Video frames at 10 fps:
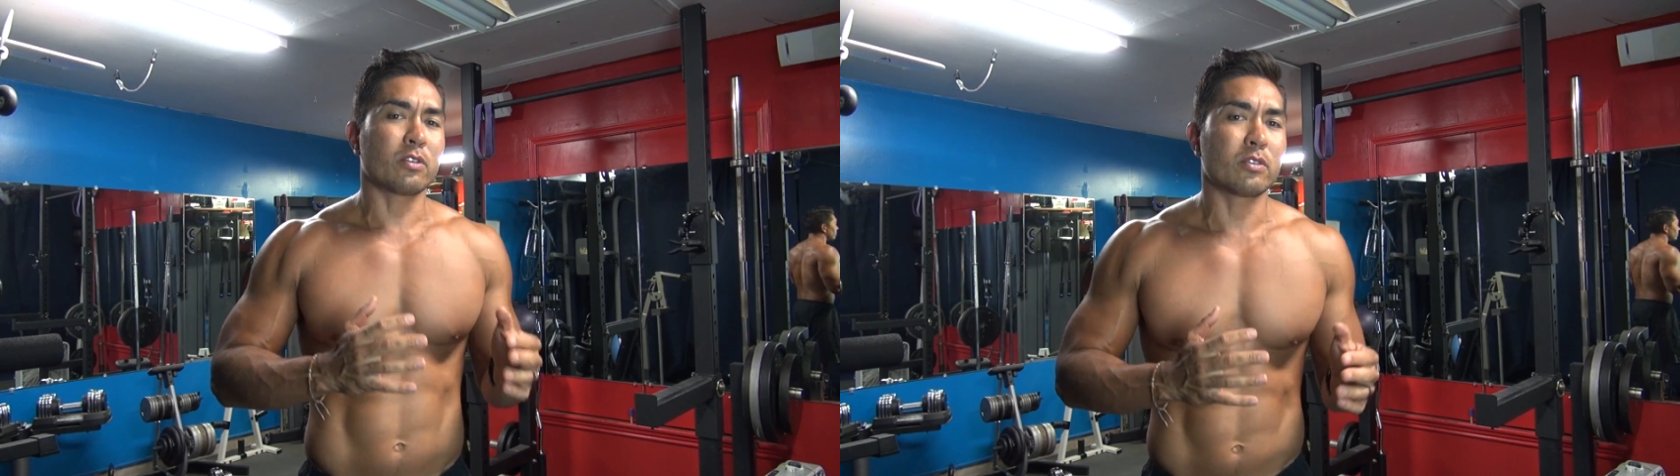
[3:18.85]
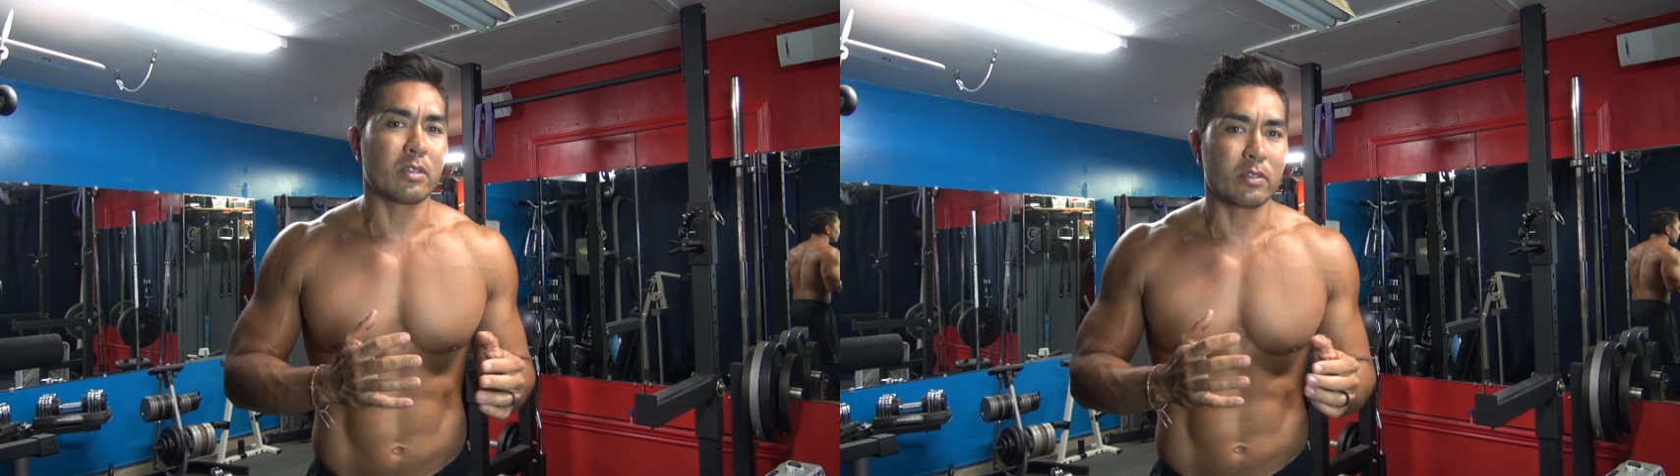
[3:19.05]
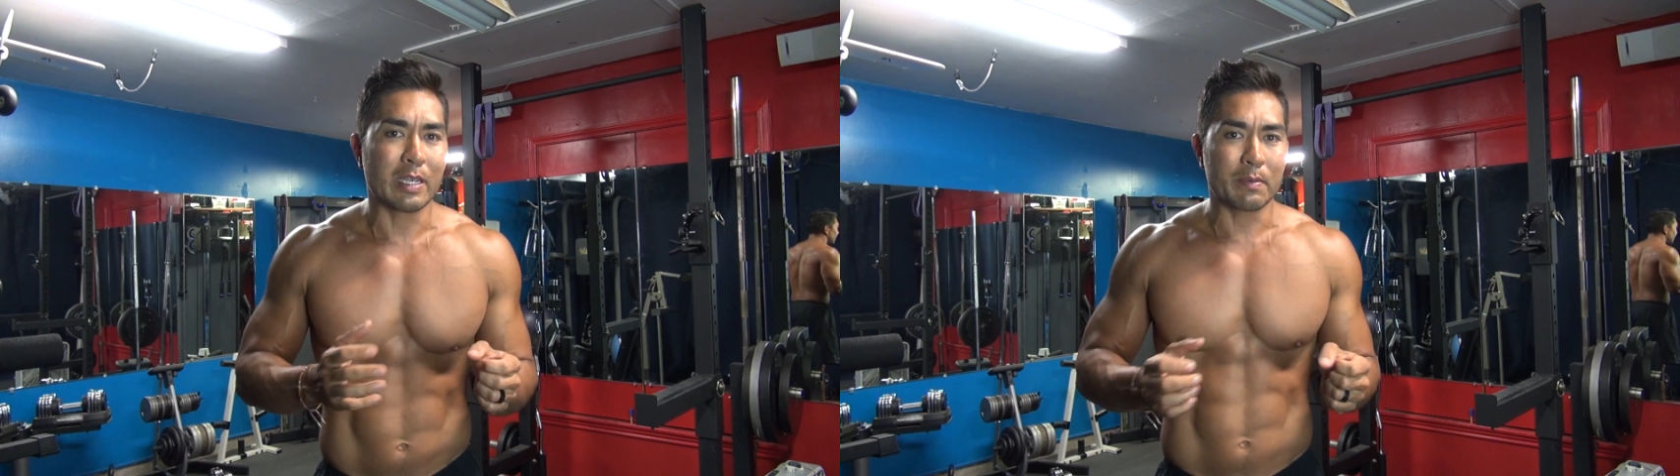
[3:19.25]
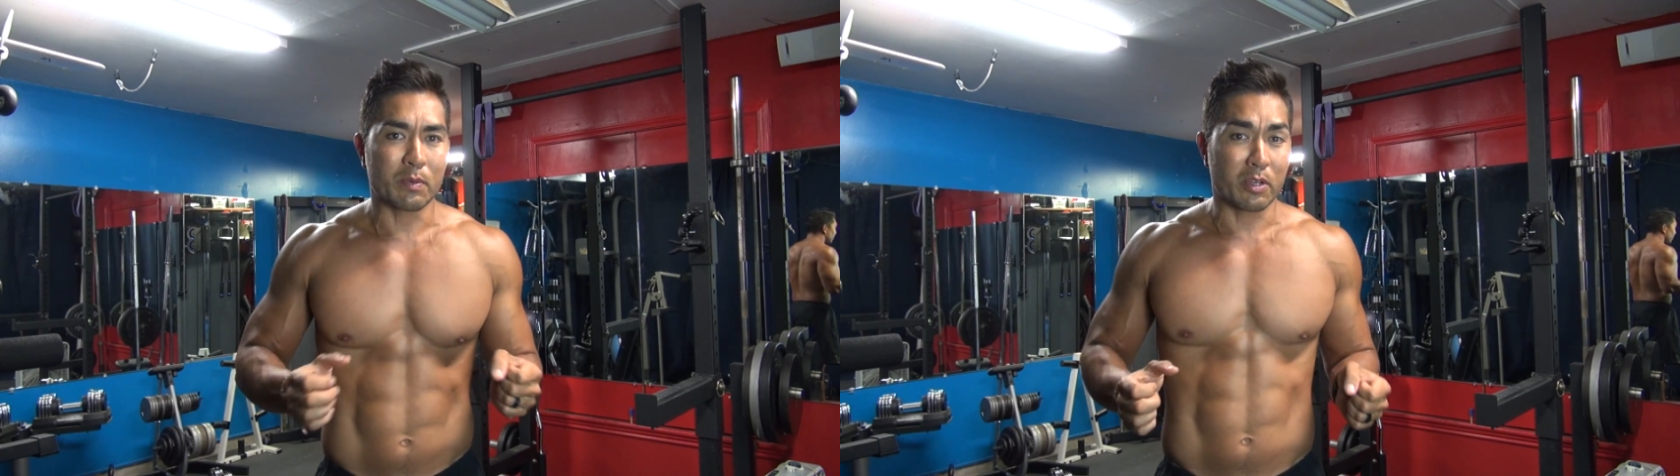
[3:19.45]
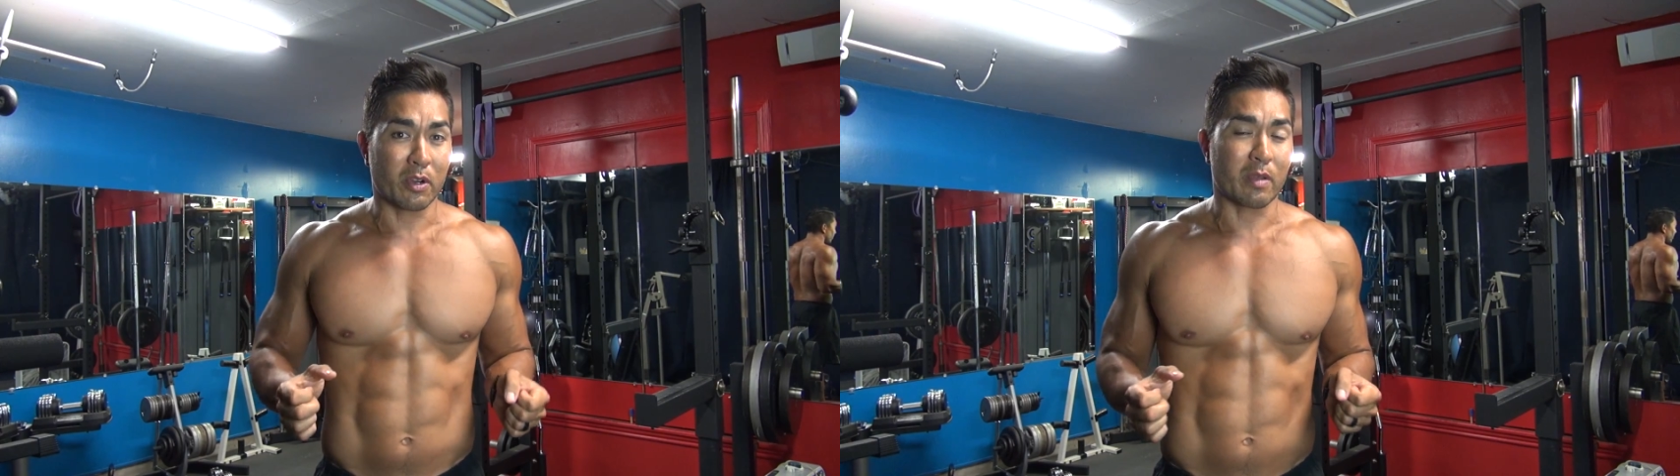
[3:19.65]
to do dips
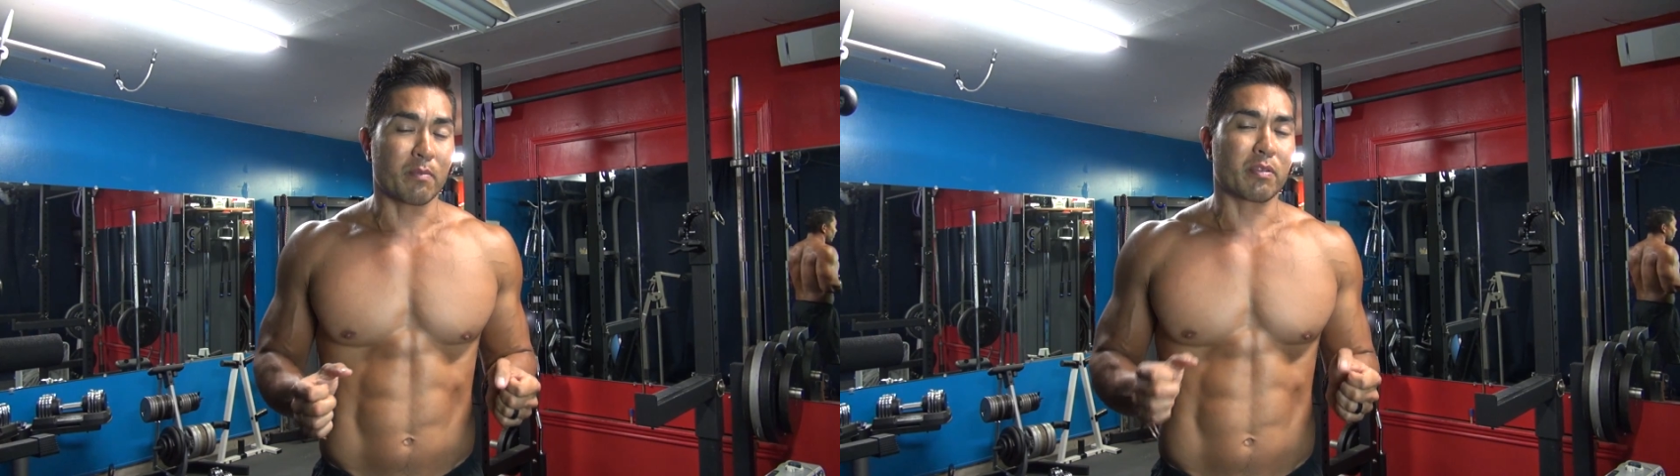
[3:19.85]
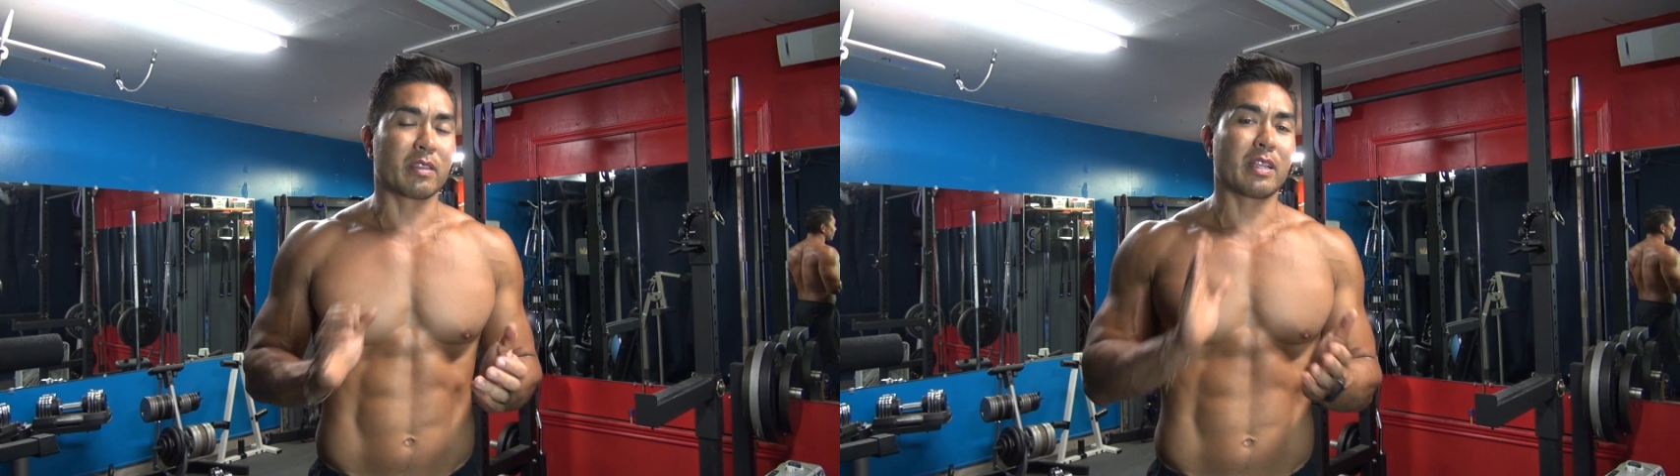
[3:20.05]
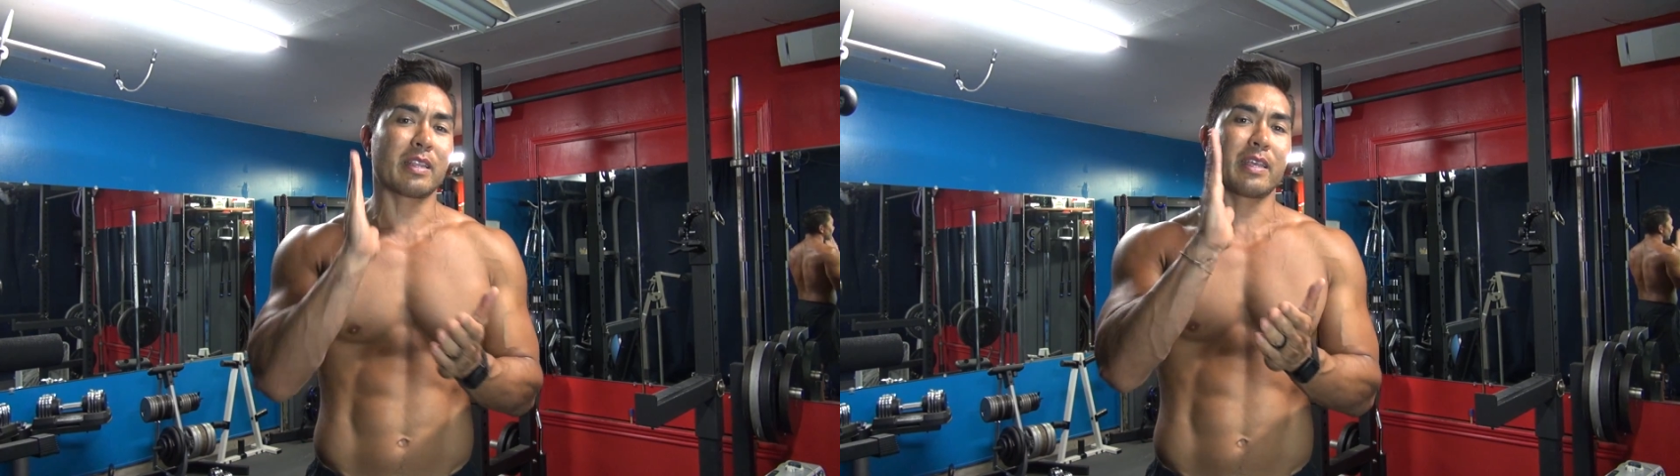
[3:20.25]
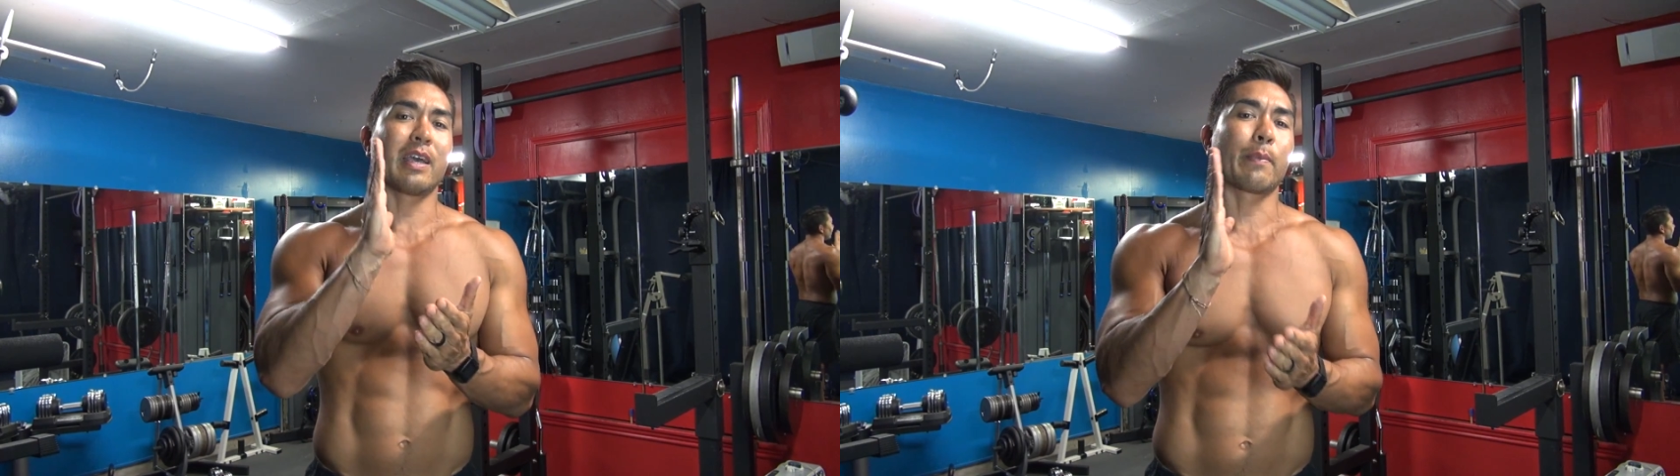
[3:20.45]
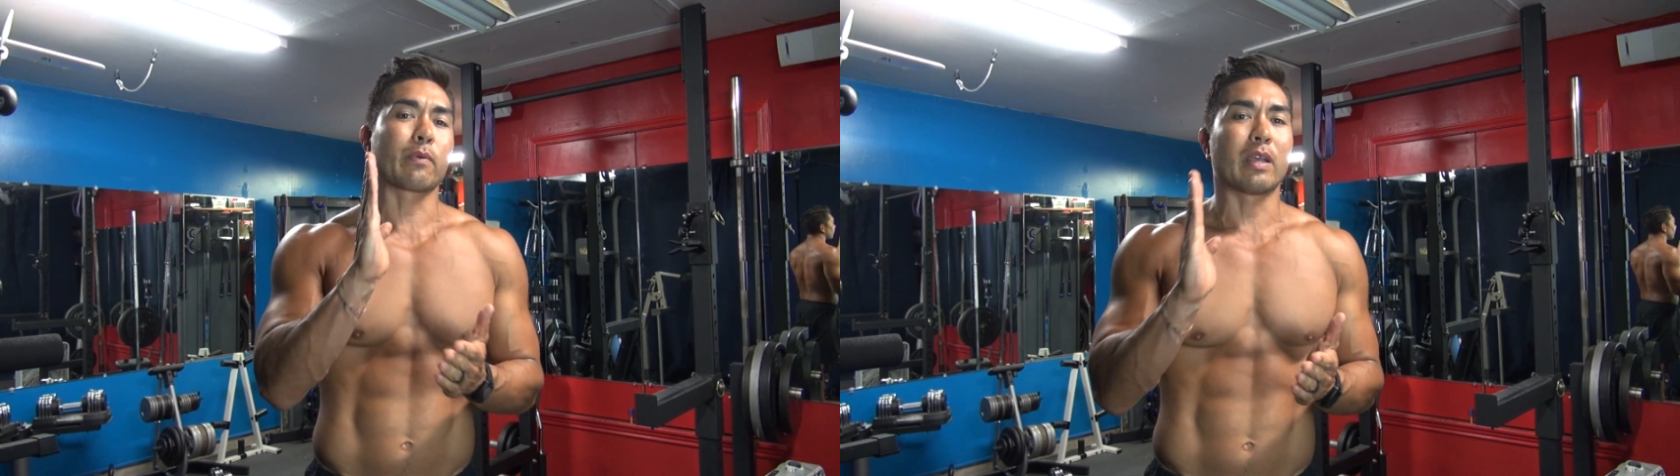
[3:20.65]
when you're completely
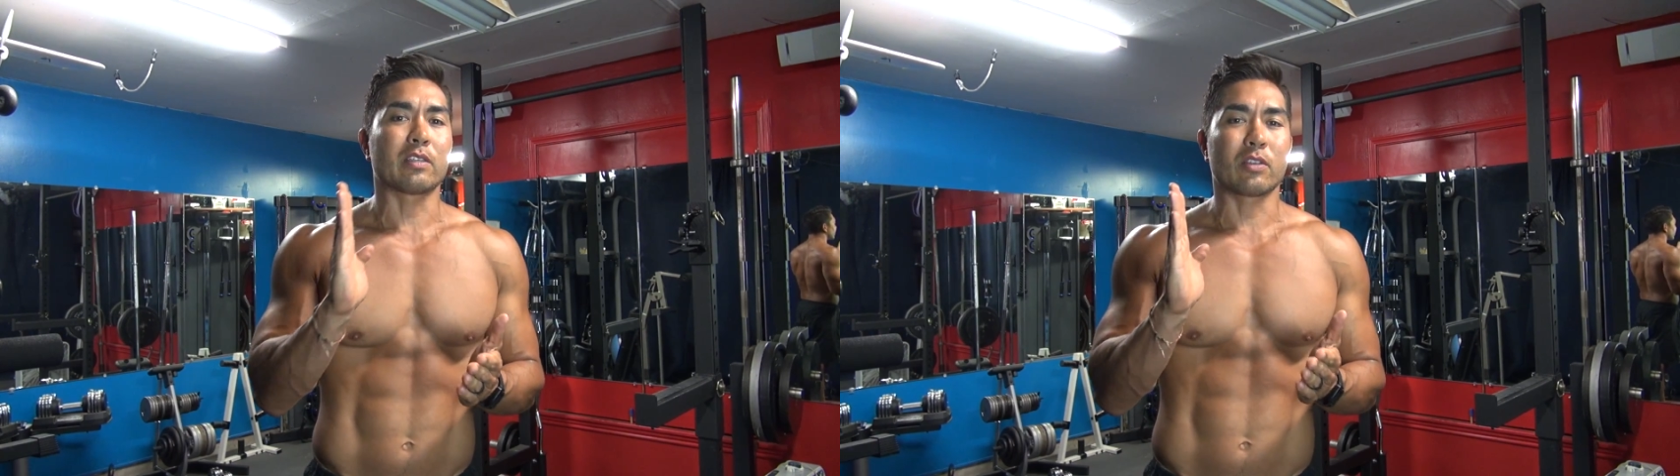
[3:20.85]
upright.